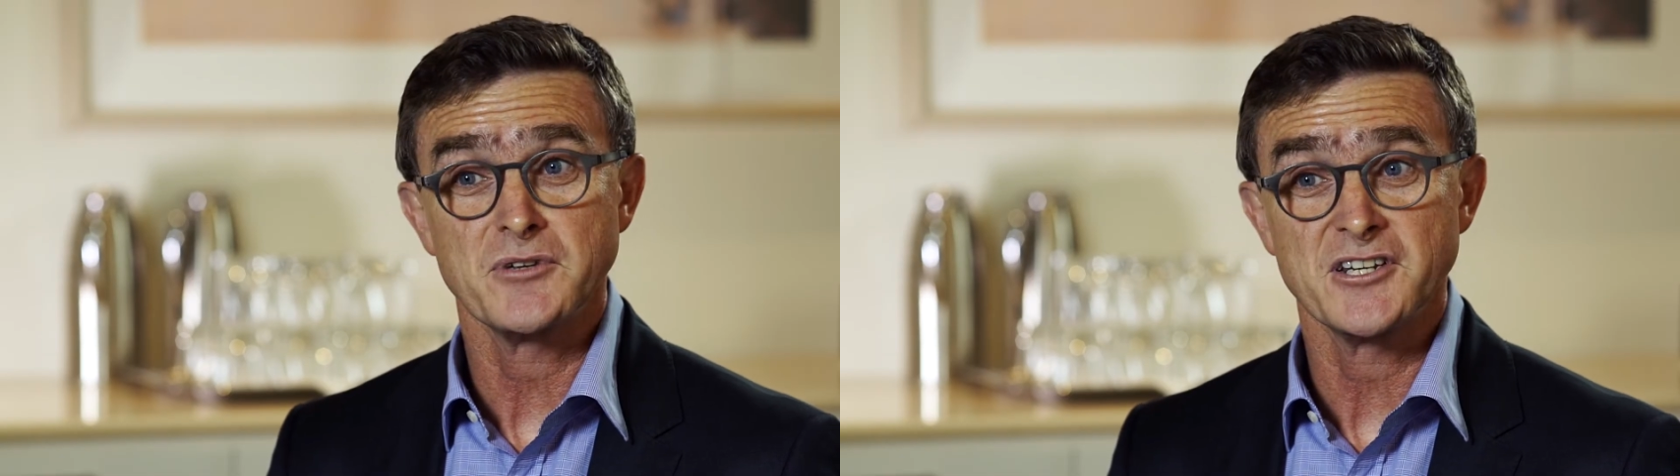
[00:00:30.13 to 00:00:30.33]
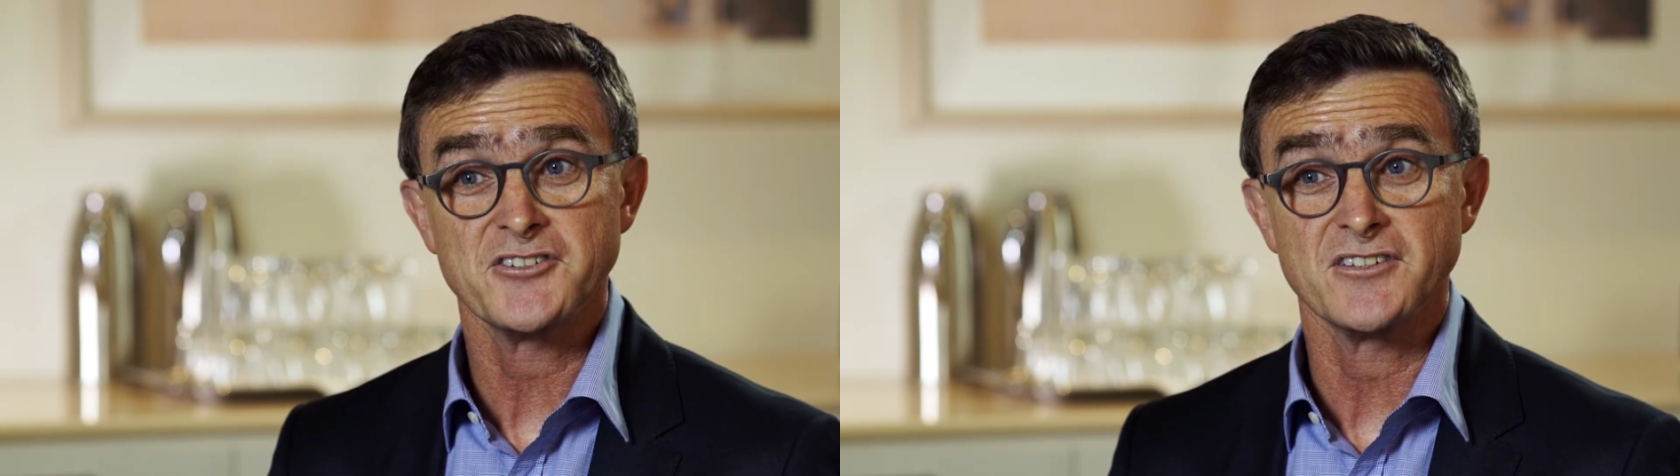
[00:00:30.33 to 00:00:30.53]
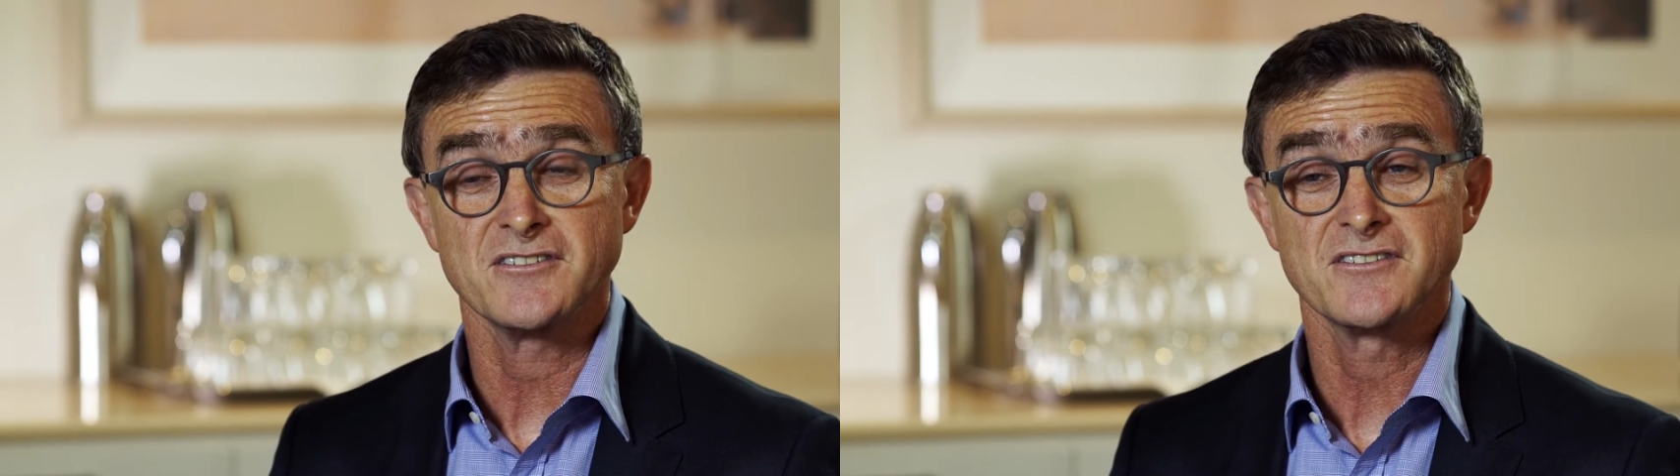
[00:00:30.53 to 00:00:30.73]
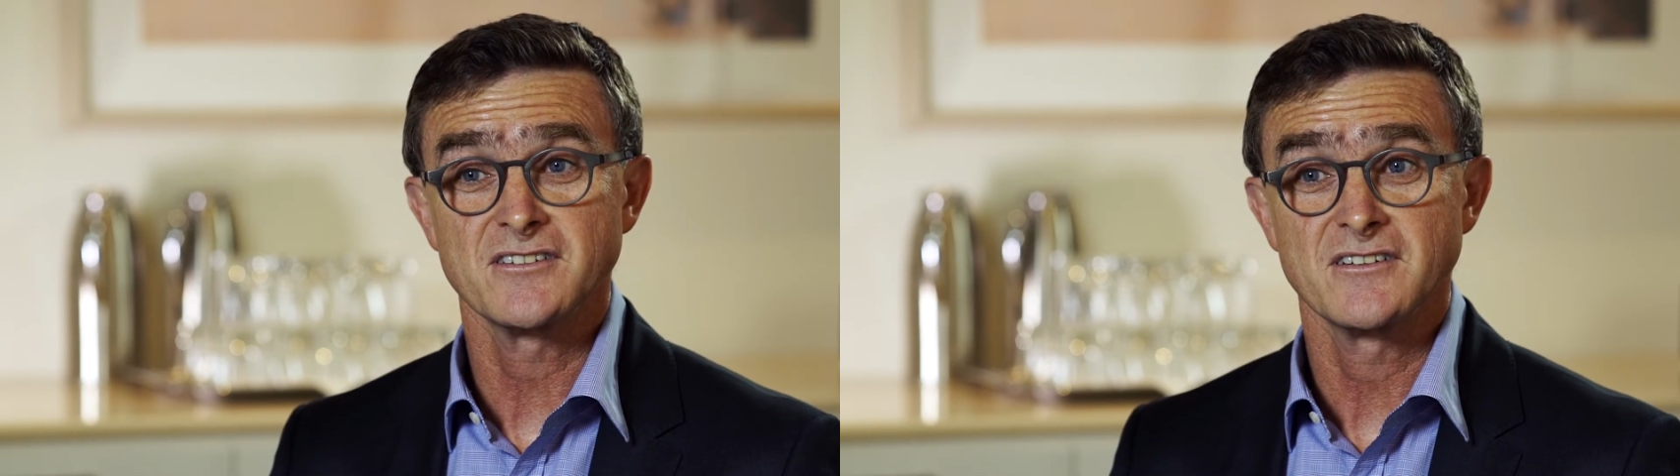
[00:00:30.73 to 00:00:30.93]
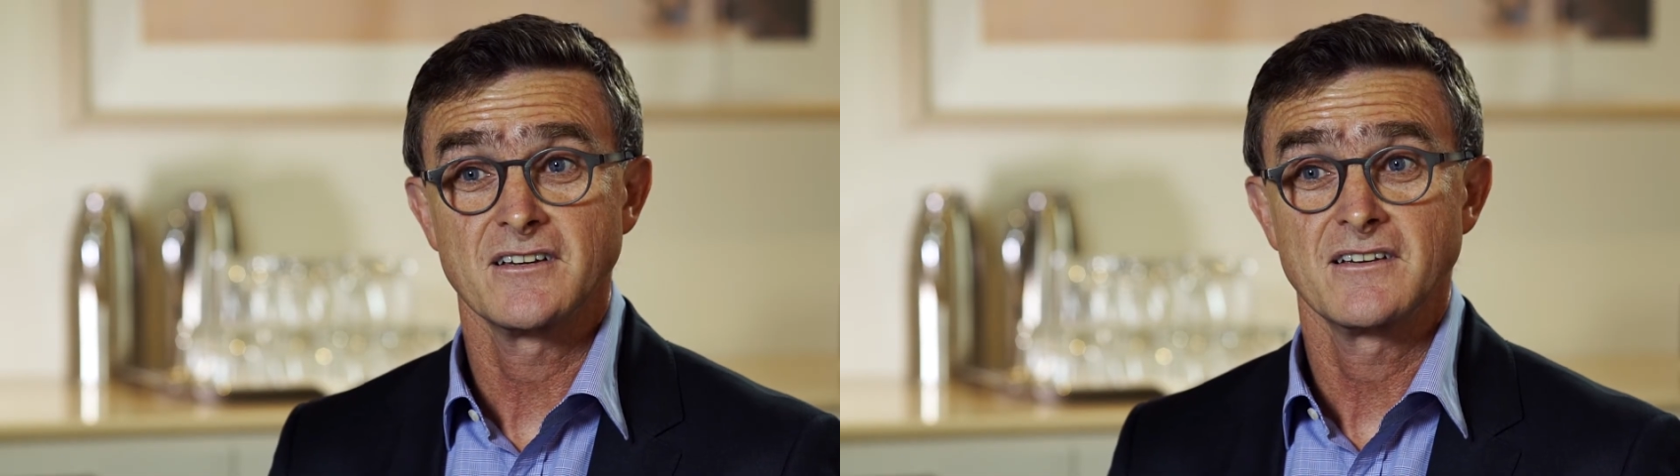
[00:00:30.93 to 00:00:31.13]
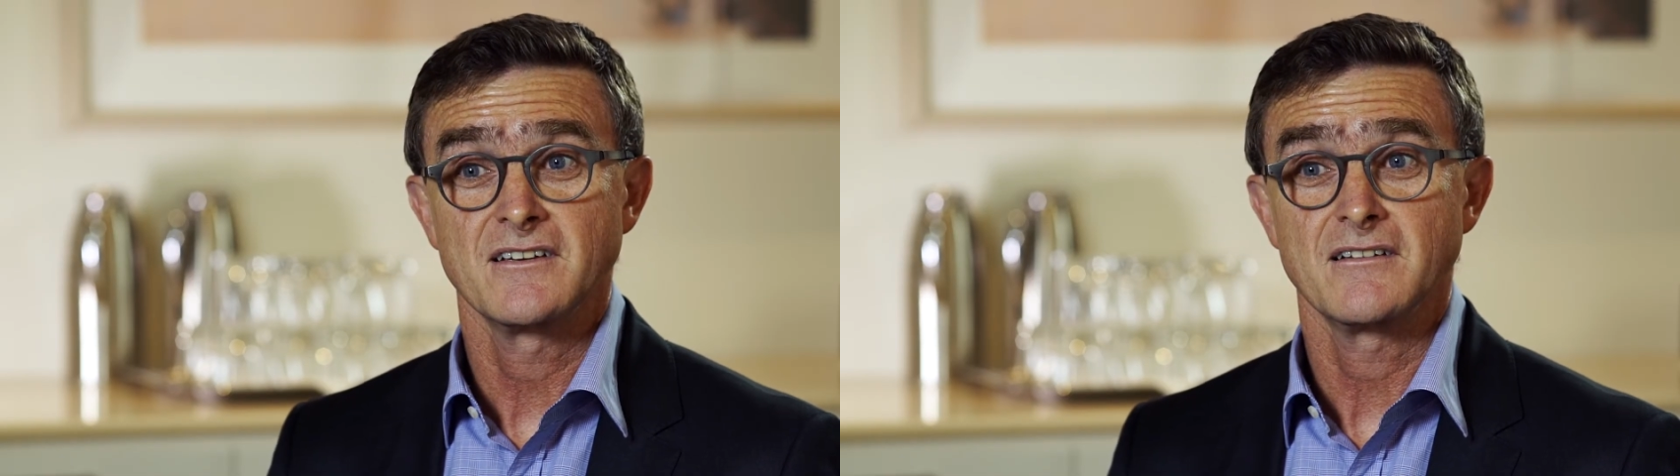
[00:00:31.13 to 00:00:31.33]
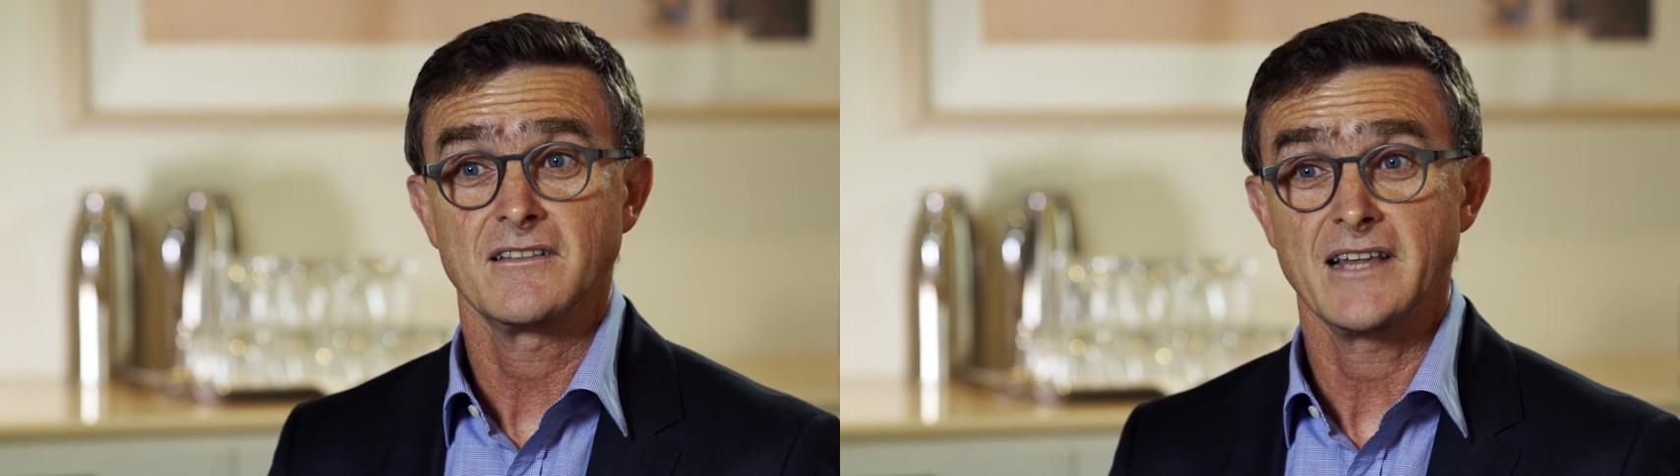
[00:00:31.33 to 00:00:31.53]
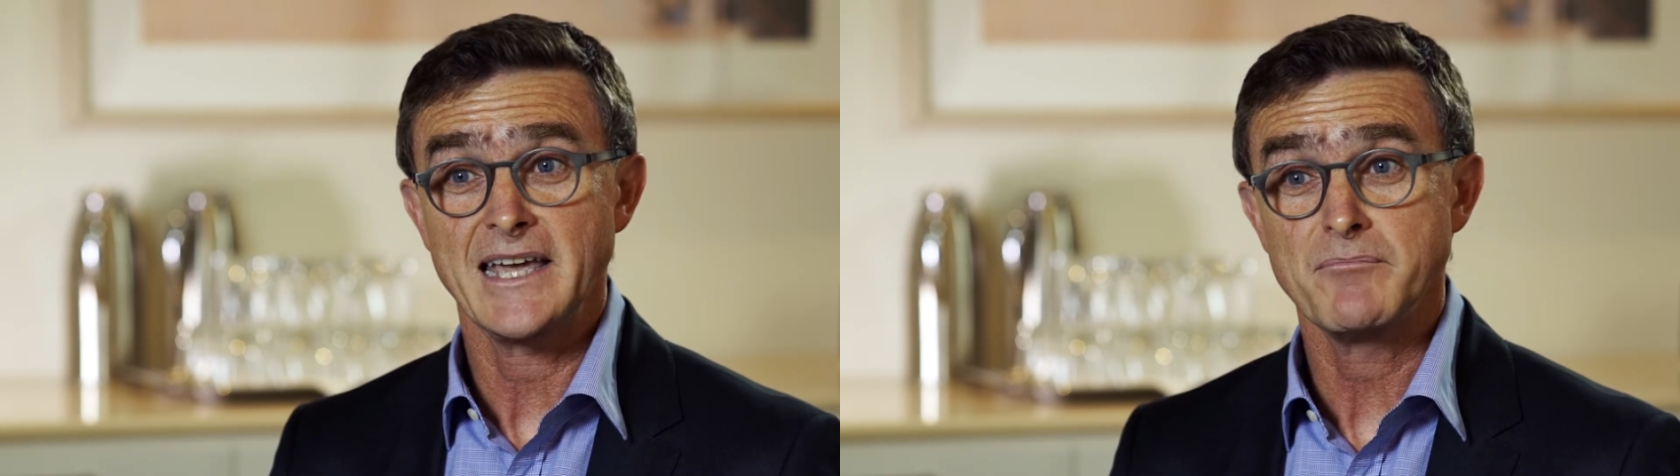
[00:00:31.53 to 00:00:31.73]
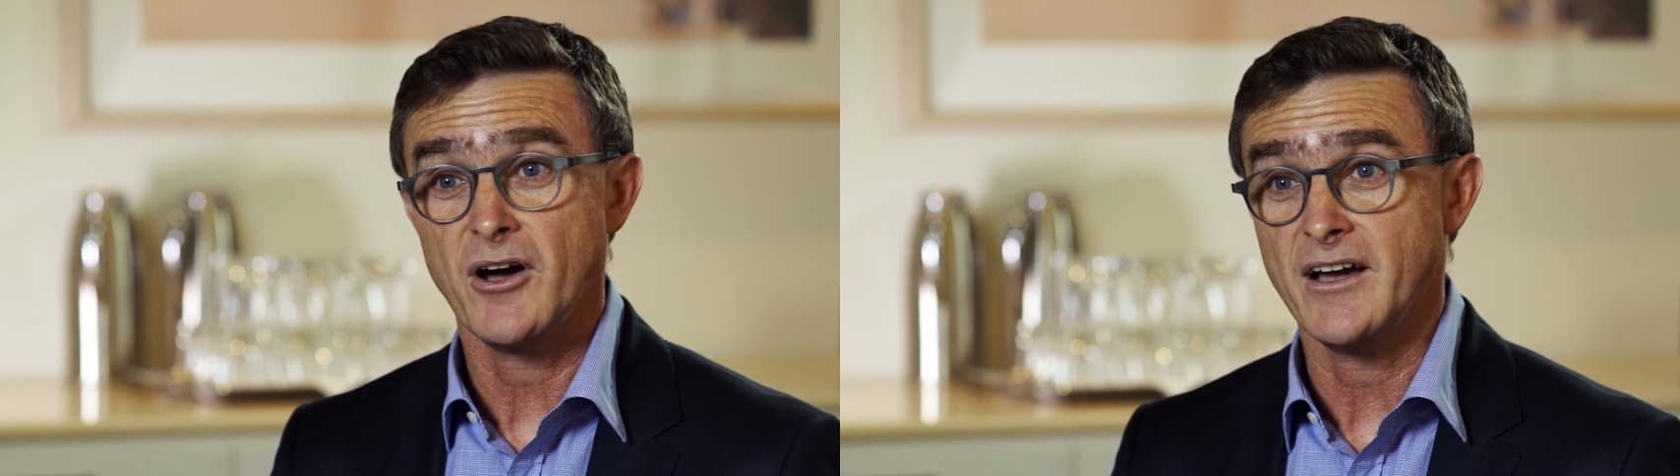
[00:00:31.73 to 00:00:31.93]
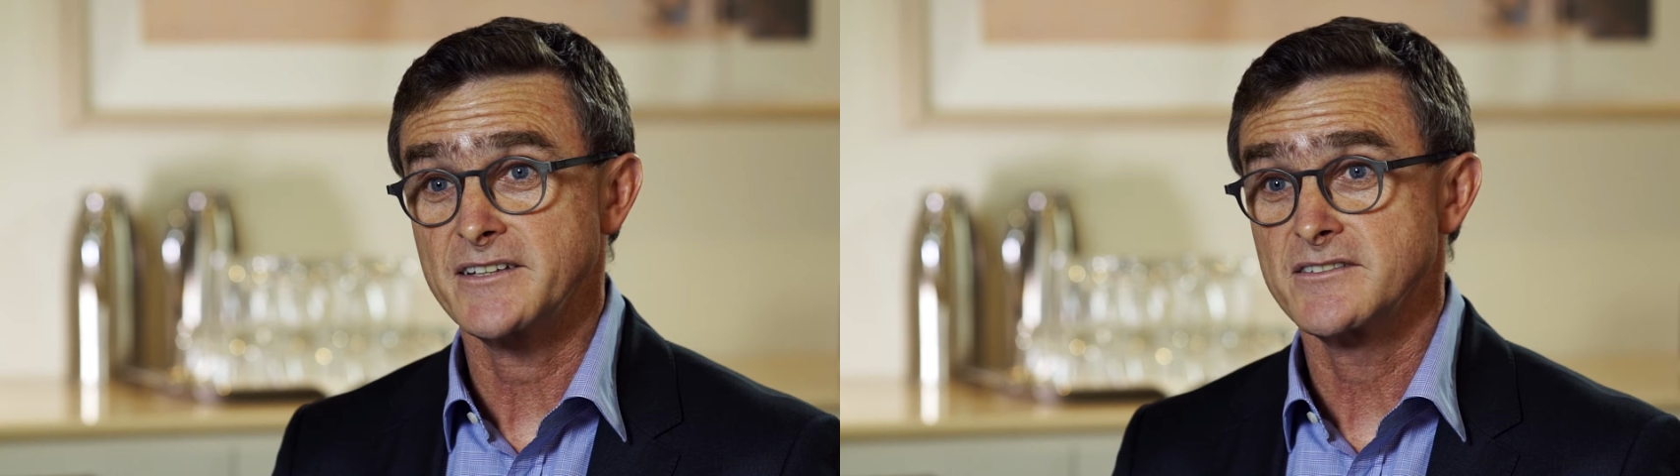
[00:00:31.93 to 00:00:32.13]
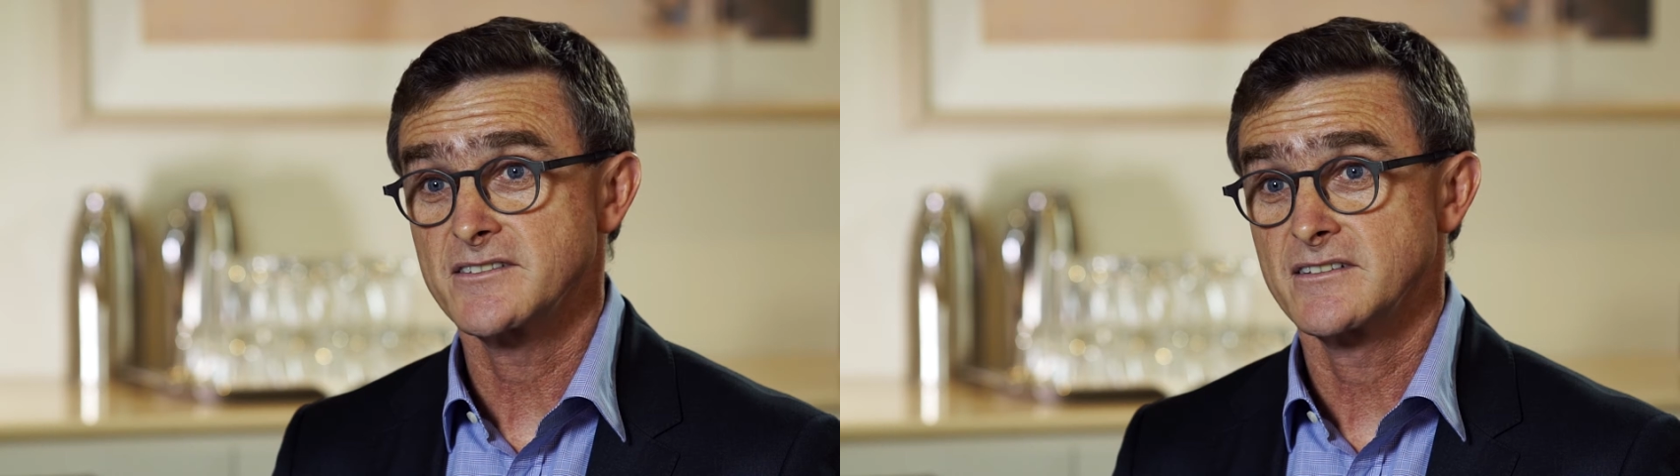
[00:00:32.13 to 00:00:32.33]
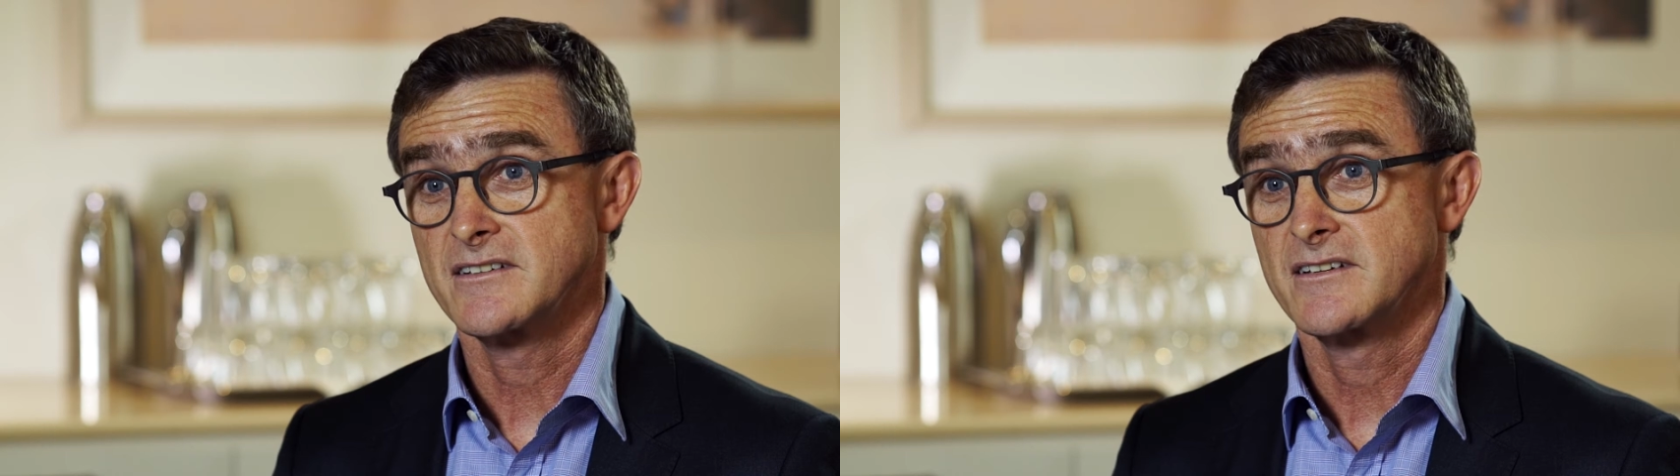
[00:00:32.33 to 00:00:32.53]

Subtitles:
munitions, landmines,